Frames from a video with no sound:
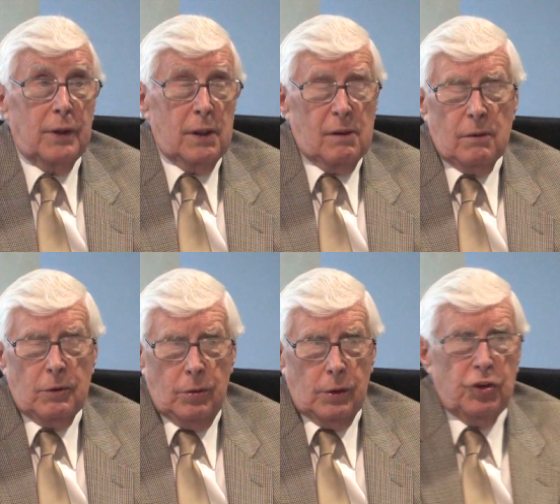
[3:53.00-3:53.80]

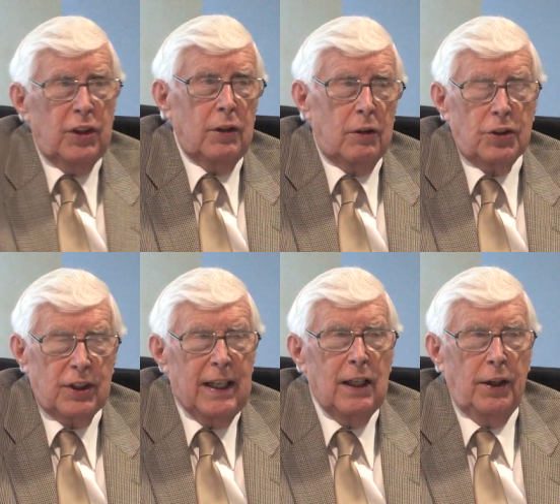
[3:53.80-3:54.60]
the sheer
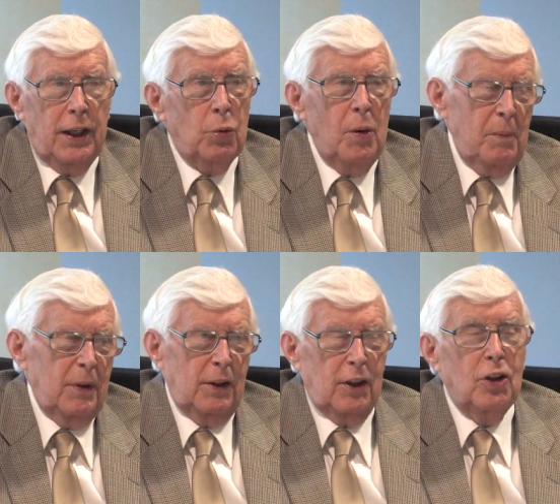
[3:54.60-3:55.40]
scale and
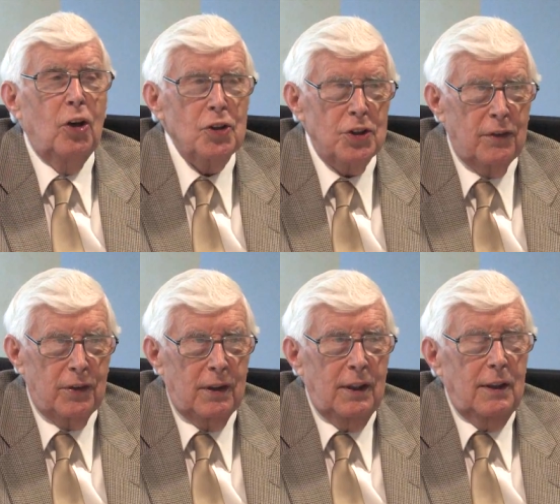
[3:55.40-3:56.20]
equipment and the cost of
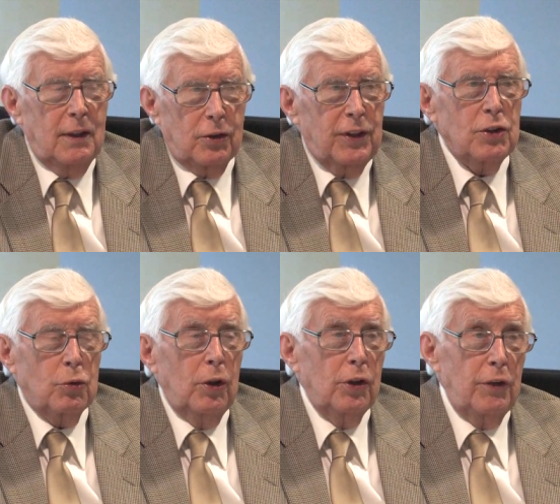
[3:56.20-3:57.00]
the
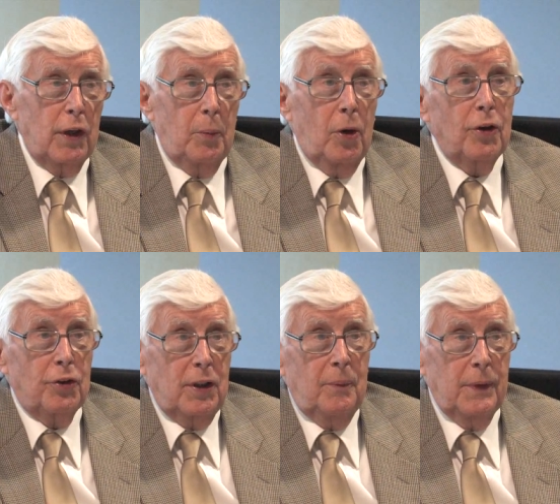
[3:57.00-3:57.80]
things going on in the
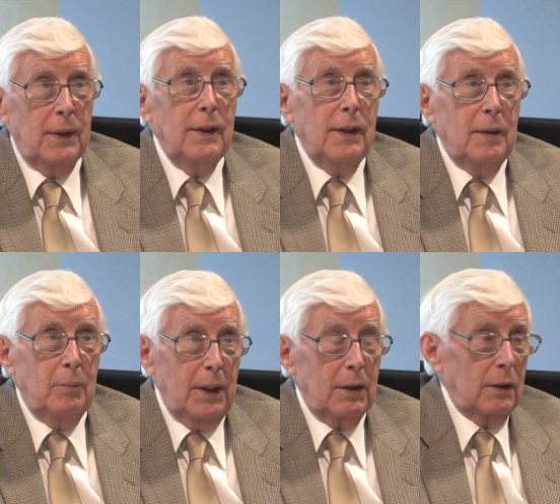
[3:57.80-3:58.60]
laboratory.
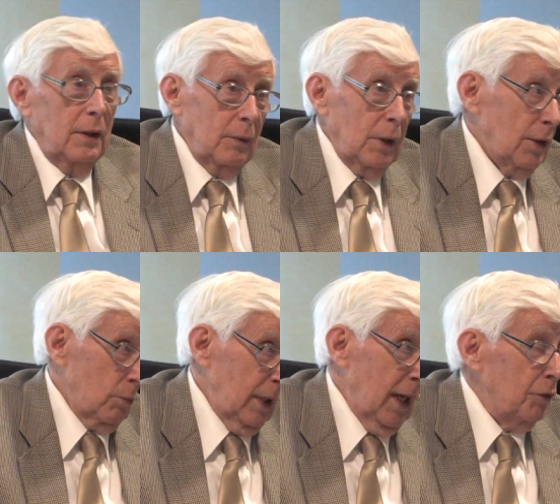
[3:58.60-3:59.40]
But uh,
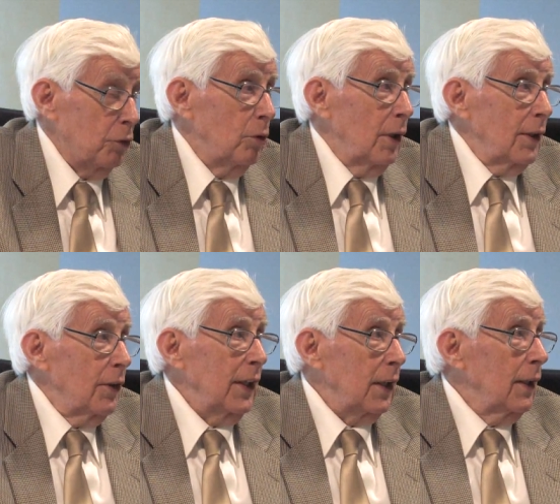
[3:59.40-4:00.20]
we have to
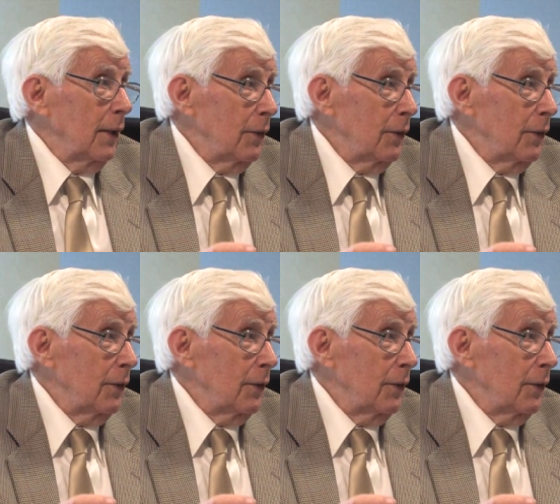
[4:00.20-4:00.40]
think